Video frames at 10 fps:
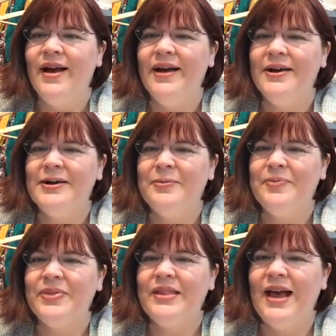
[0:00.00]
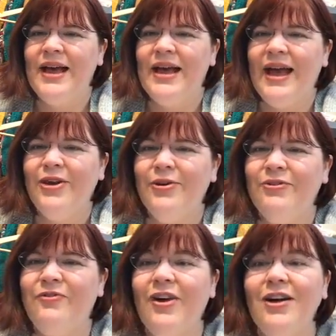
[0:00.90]
Um, Niagara
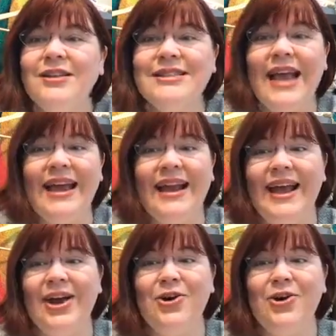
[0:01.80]
Falls, Canada.